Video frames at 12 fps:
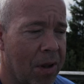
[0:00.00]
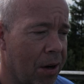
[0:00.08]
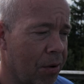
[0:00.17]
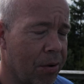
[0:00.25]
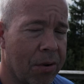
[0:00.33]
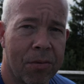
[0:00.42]

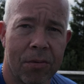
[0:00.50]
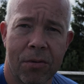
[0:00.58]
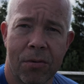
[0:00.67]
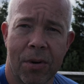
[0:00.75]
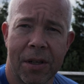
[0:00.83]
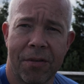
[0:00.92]

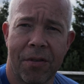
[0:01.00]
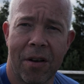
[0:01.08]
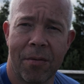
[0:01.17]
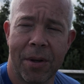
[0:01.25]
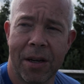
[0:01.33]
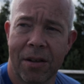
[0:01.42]

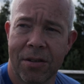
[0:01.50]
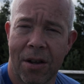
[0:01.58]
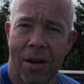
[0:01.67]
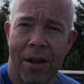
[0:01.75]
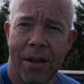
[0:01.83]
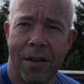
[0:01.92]
25 meters
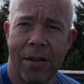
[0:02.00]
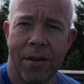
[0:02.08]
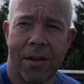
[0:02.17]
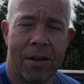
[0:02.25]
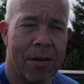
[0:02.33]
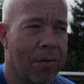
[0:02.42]
high.
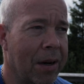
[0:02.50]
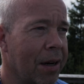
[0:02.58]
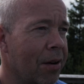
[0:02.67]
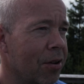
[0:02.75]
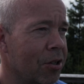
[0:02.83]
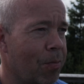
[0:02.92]
Really
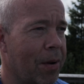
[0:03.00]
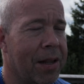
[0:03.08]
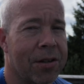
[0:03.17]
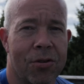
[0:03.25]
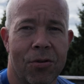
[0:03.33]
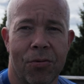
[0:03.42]
nice
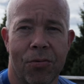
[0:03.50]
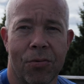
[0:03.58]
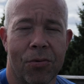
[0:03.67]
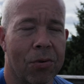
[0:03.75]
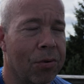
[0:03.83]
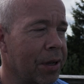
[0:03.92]
place
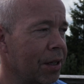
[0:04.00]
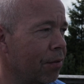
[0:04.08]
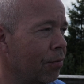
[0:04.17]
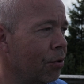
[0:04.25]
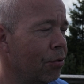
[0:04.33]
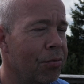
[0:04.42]
to look at the
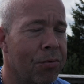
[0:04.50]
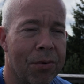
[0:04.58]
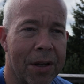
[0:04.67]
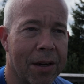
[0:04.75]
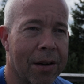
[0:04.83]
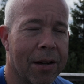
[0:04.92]

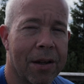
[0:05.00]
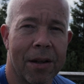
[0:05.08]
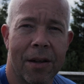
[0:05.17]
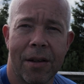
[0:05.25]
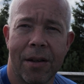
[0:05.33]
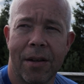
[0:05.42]
view
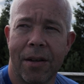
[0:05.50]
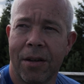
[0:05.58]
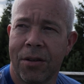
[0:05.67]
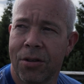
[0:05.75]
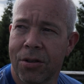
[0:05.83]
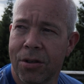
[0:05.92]
and
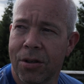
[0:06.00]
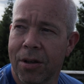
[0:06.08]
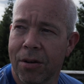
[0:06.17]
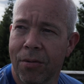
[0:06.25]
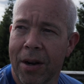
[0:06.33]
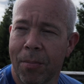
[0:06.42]
just
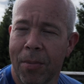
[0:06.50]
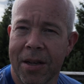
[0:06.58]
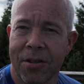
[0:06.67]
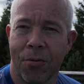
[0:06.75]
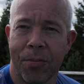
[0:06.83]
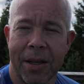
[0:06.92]
a great
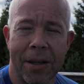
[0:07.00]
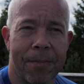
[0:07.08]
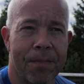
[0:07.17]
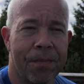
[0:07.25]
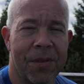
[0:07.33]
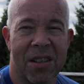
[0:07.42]
place to be.
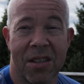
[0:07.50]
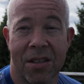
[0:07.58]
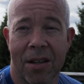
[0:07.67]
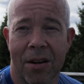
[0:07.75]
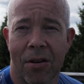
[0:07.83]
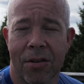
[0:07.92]
This is
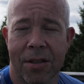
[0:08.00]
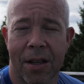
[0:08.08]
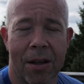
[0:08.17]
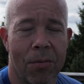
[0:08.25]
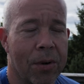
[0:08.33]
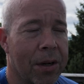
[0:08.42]
the last
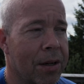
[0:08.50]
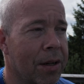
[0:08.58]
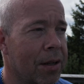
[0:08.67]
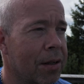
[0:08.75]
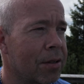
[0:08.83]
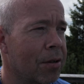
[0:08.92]
day with
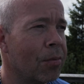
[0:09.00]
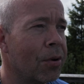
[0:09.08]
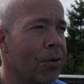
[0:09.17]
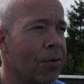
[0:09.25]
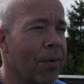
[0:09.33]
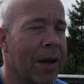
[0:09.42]
some
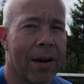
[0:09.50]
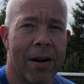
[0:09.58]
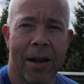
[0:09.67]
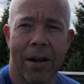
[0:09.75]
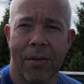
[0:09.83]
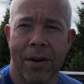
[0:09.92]
good
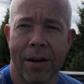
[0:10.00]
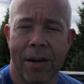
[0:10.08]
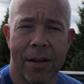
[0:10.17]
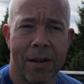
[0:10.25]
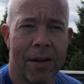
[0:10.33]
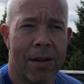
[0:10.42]
weather here
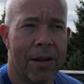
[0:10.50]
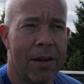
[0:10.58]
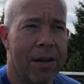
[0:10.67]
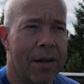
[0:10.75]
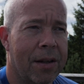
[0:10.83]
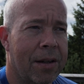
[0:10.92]
on
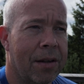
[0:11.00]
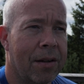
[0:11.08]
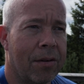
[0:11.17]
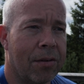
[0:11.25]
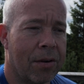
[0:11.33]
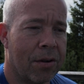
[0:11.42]

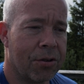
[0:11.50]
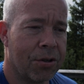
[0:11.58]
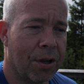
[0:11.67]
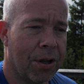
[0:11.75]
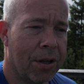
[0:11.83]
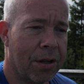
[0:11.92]

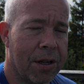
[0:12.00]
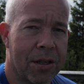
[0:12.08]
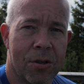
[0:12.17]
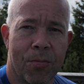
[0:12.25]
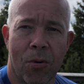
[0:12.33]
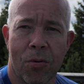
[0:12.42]
Askøy.
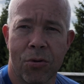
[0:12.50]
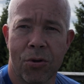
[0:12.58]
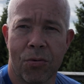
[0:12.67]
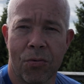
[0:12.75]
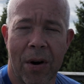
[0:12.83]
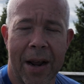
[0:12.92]
It's supposed
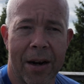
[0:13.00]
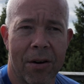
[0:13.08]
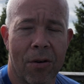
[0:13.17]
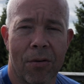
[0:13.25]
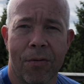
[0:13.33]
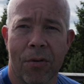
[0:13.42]
to rain
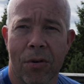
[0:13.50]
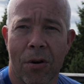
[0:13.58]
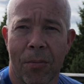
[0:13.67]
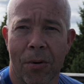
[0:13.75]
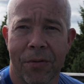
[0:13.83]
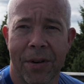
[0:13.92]
now for a
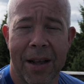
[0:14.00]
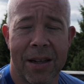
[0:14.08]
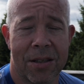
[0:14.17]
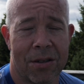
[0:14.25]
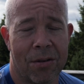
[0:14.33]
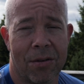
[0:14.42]
couple of
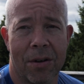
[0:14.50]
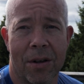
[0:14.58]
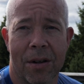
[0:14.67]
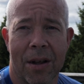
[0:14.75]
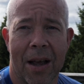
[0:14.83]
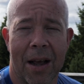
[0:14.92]
days, so
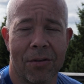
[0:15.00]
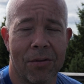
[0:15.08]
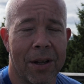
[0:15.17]
I had to